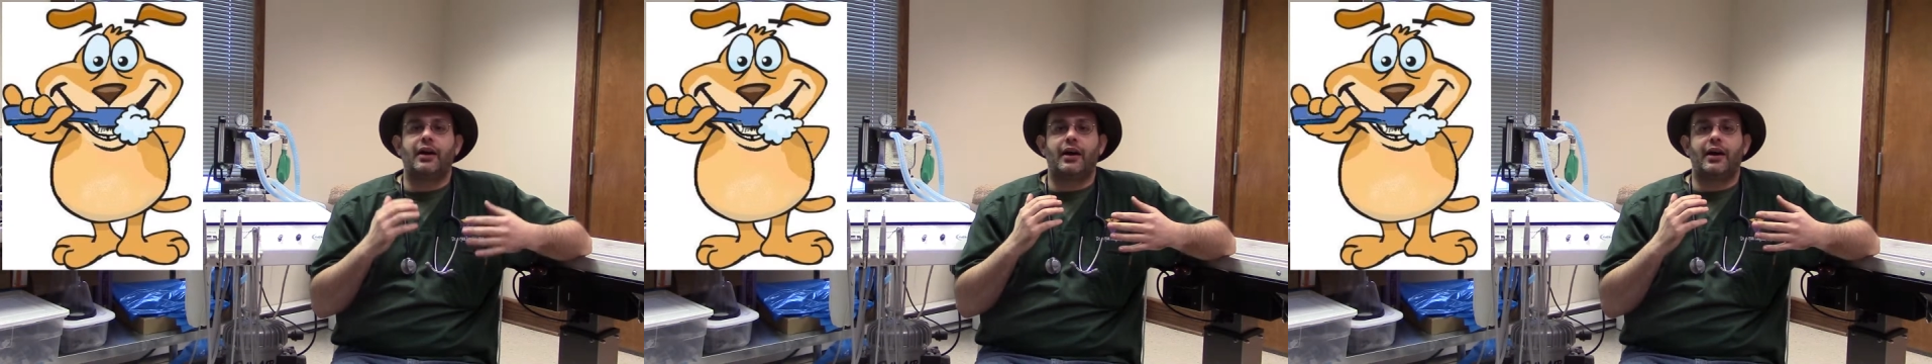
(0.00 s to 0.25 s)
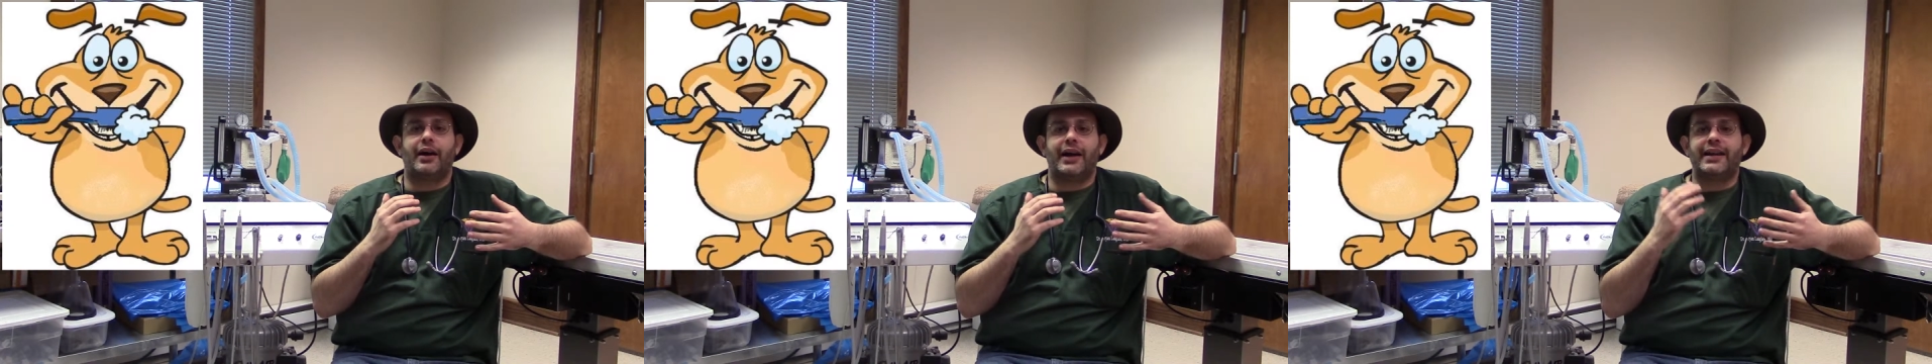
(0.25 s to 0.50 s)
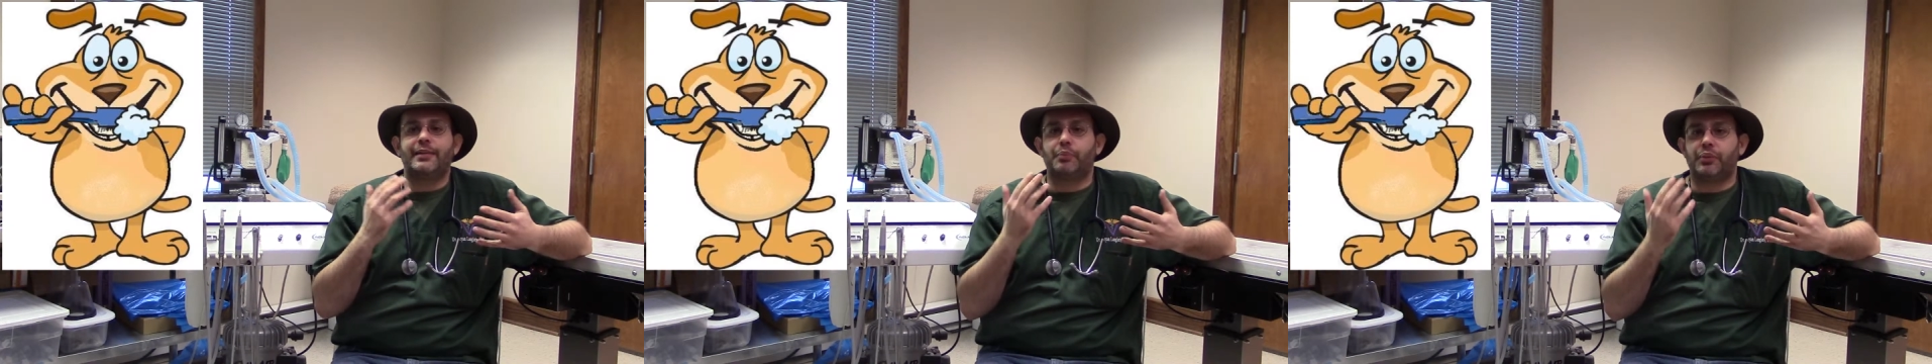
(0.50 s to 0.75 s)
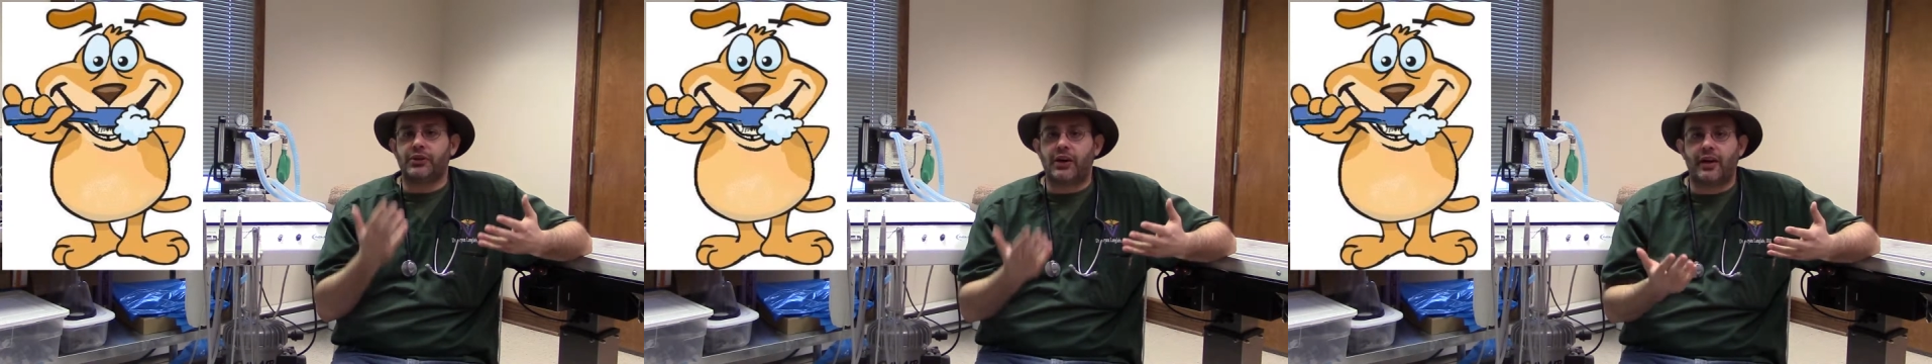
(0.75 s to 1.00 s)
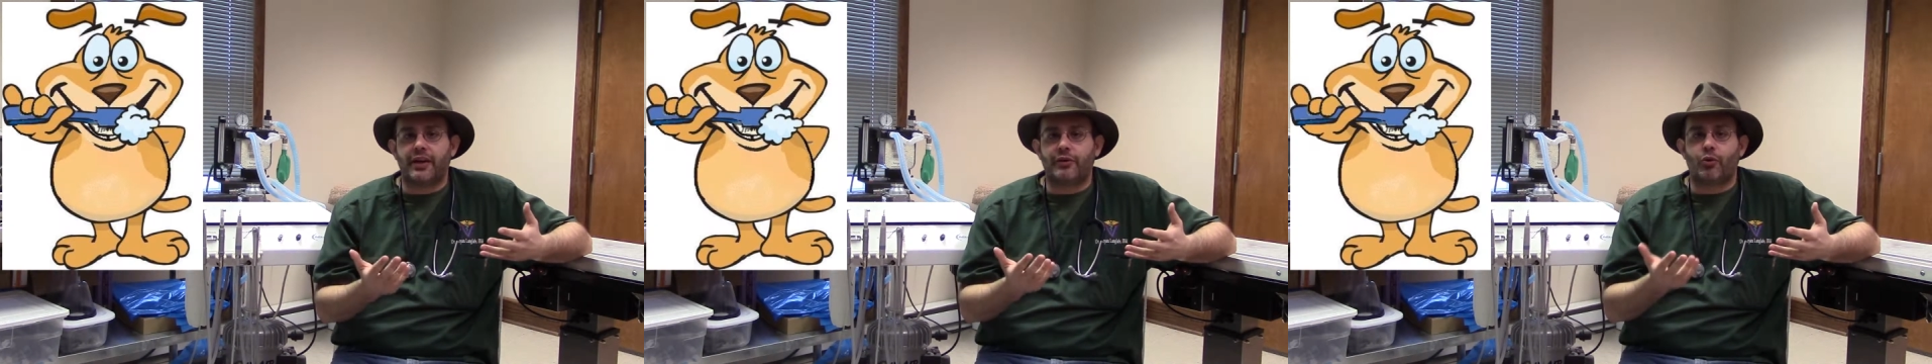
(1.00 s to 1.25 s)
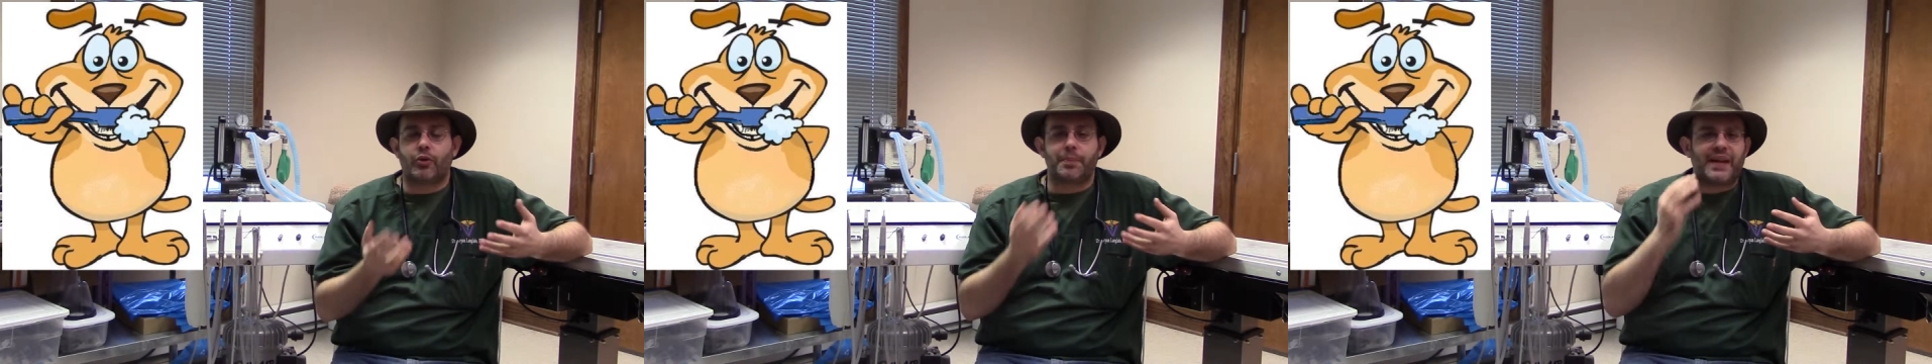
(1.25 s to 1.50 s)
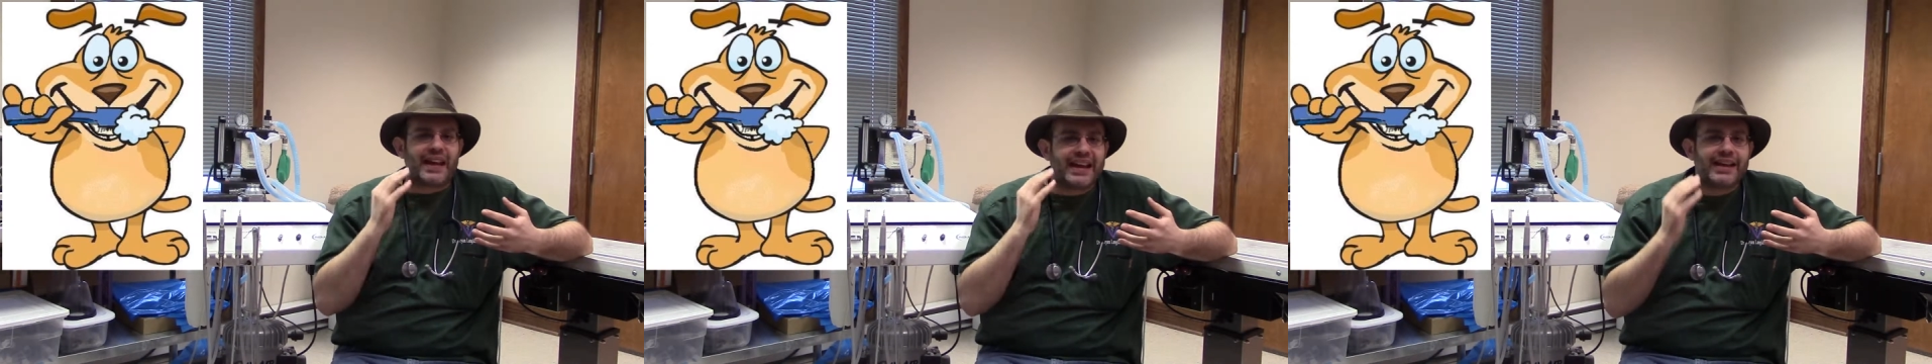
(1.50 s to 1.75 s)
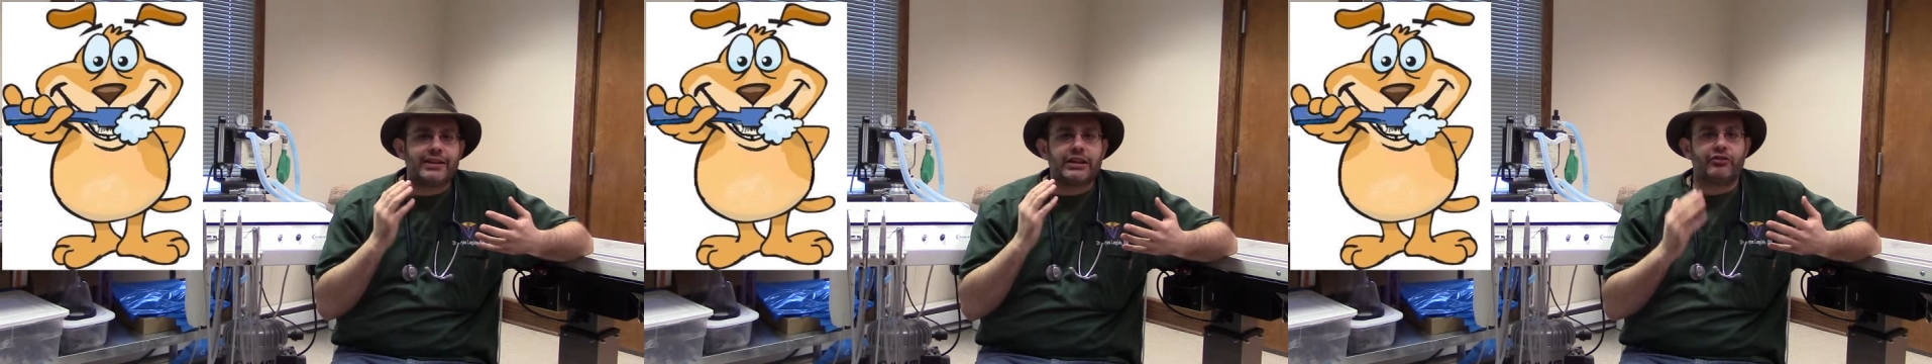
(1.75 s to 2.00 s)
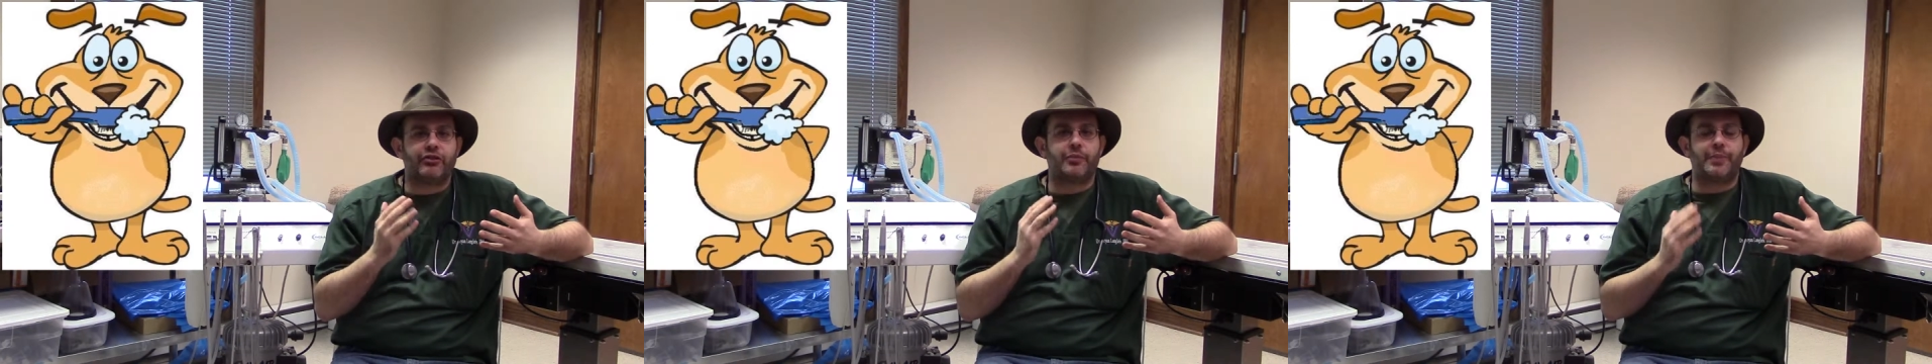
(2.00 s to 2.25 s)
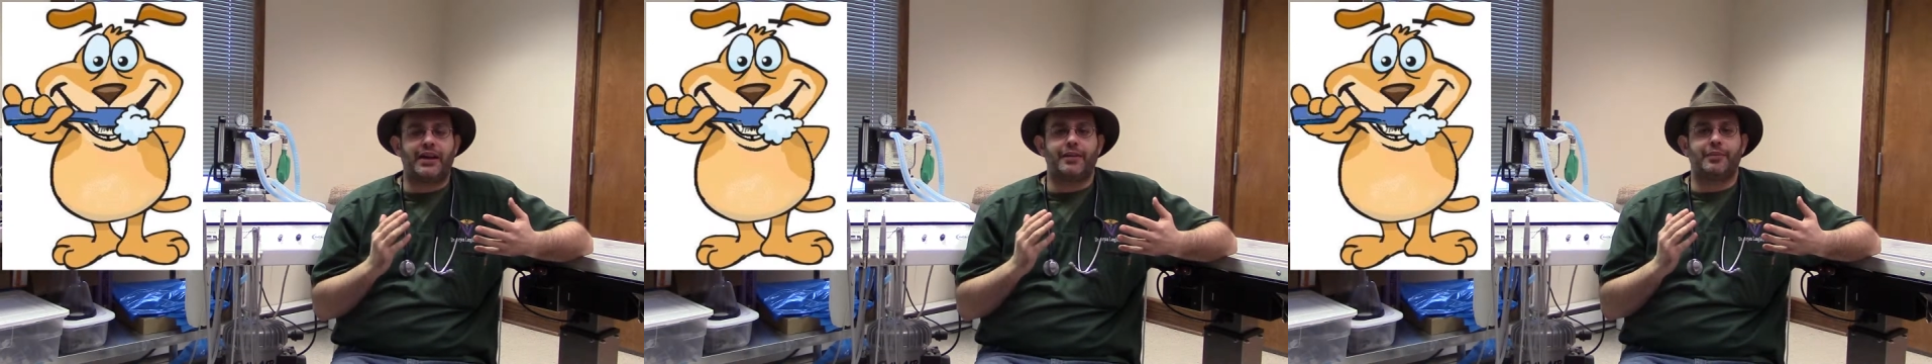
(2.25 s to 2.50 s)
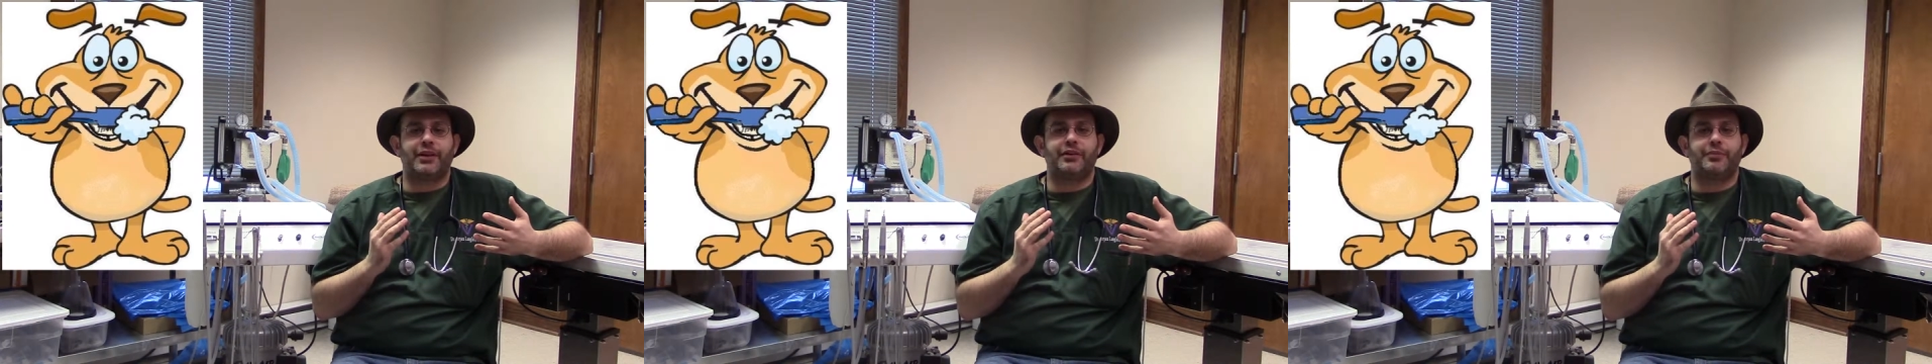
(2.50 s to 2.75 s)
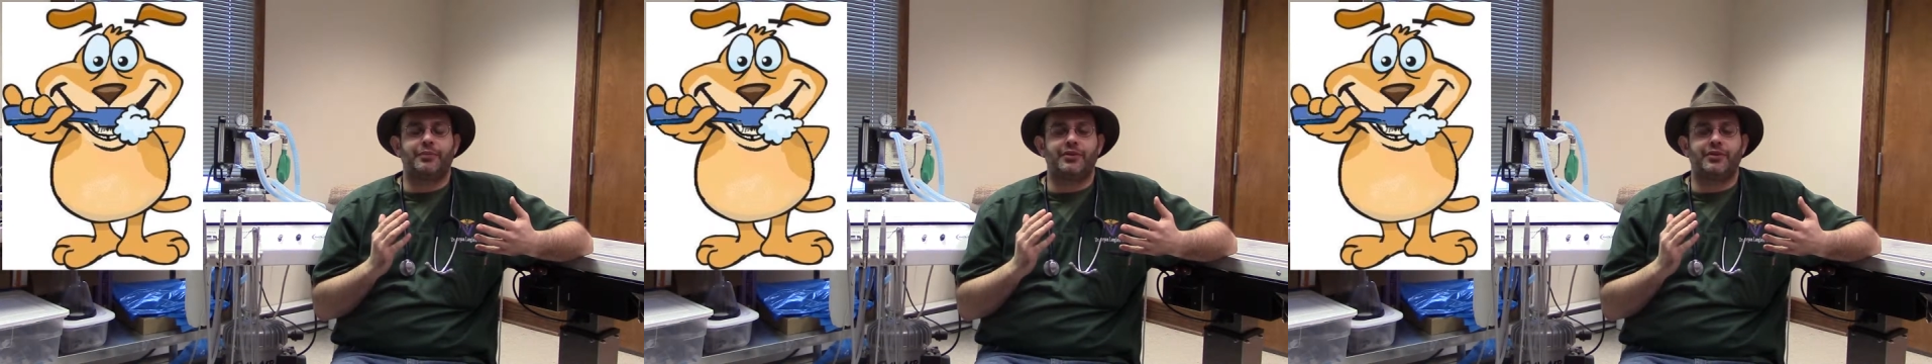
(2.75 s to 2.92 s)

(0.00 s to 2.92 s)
any blood or pain that your pet may